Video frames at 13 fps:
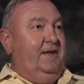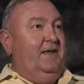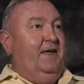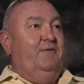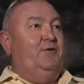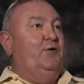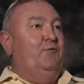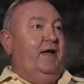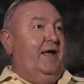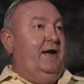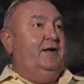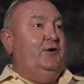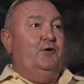If you
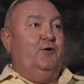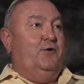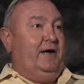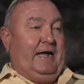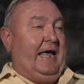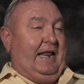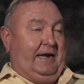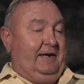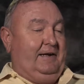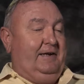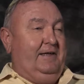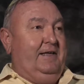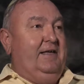read it, you're going to get
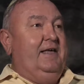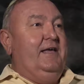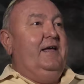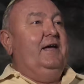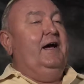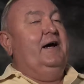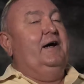it.